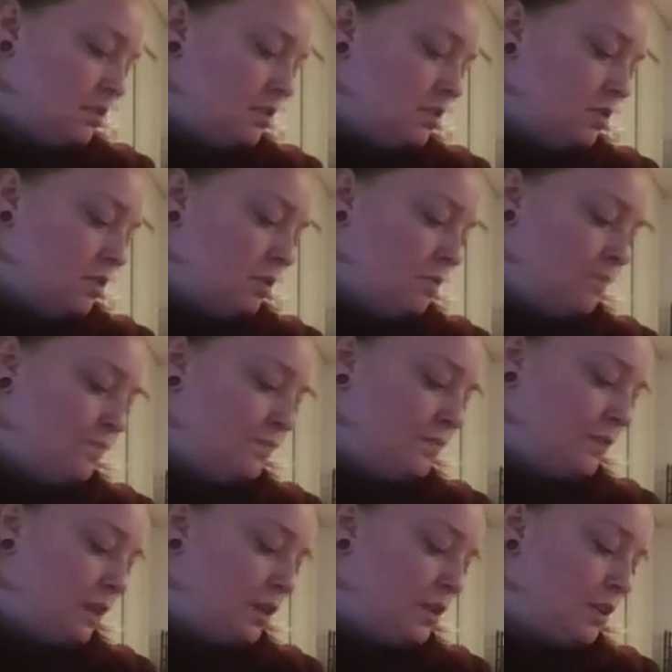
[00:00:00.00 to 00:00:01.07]
So
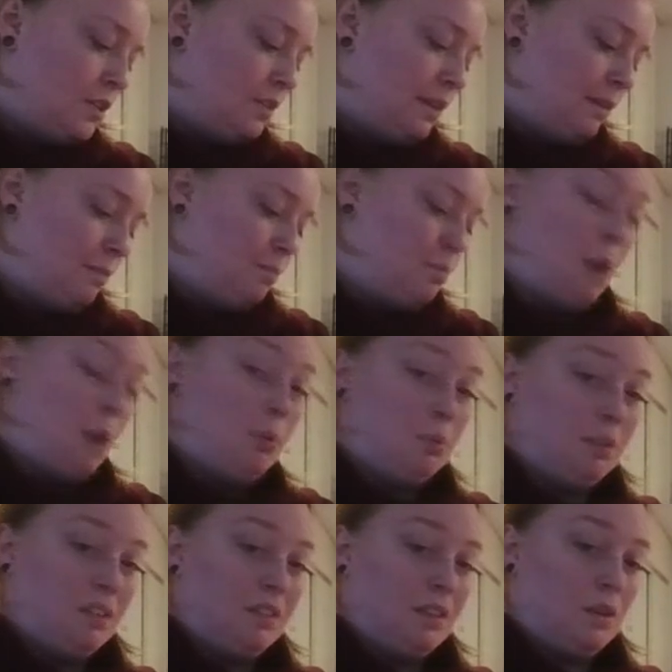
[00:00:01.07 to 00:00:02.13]
it could you
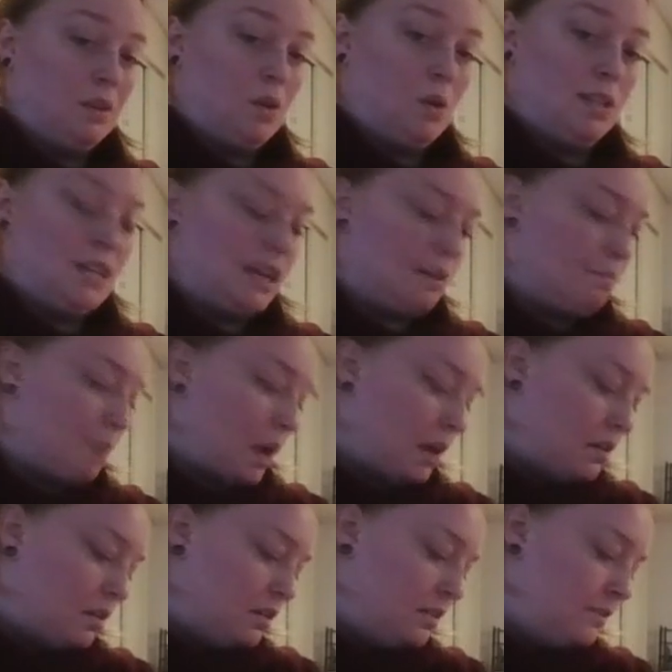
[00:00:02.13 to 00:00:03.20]
probably fit a whole second
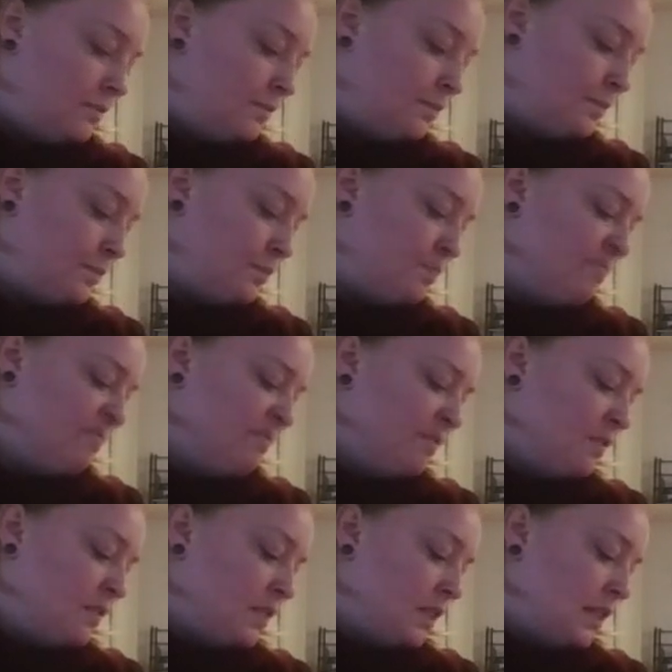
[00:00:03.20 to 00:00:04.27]
bottle.
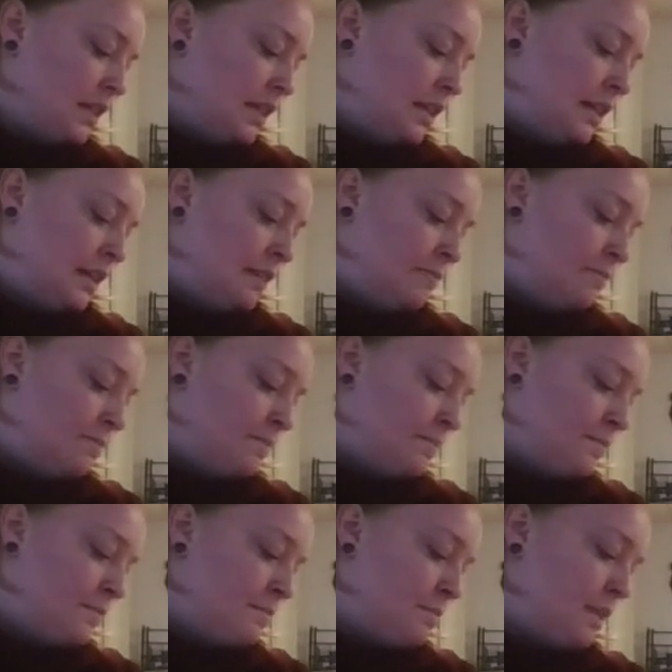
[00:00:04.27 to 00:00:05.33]

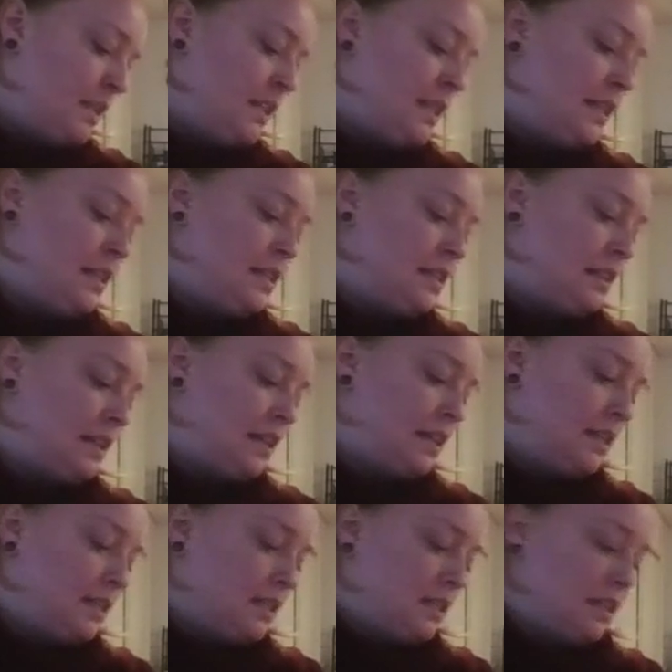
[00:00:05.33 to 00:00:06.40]
But since
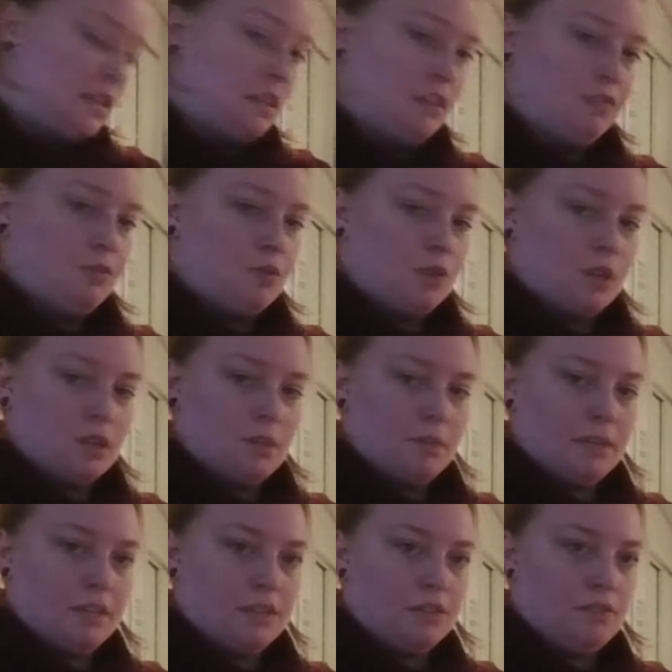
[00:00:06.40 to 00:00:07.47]
these 64
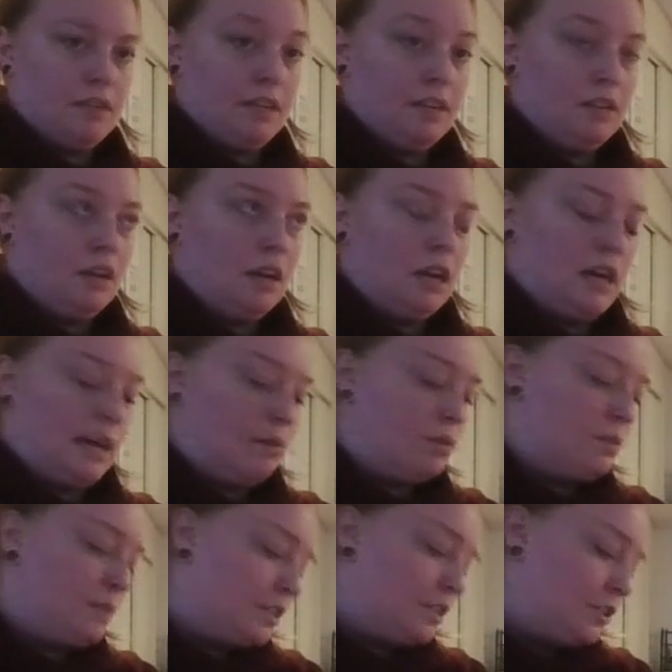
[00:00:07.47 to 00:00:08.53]
mason,
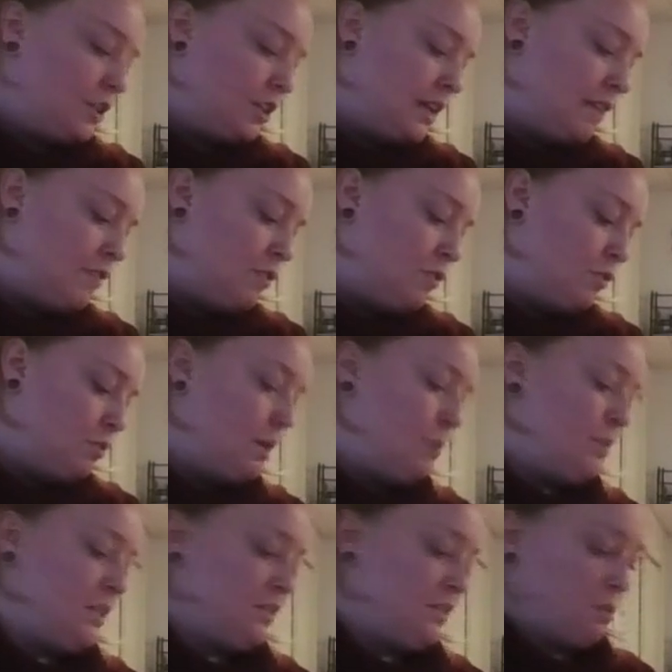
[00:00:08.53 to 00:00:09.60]
ounce mason jars have a dual
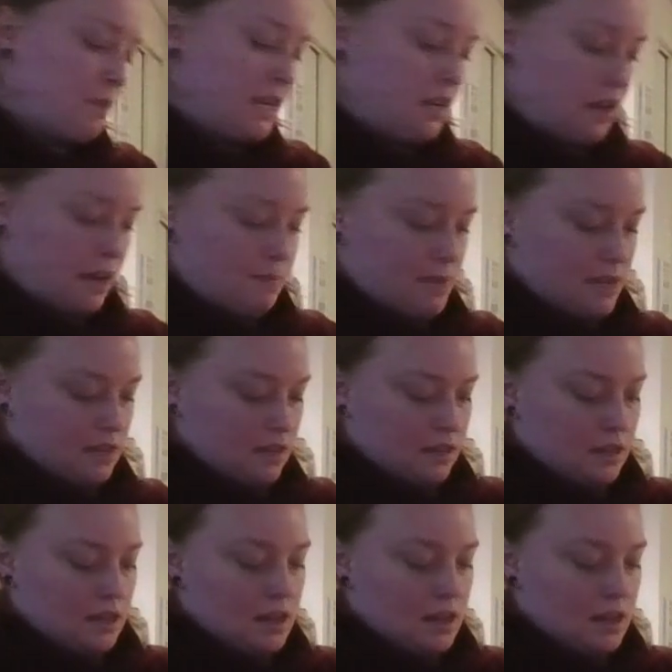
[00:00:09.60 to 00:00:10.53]
purpose for me, I make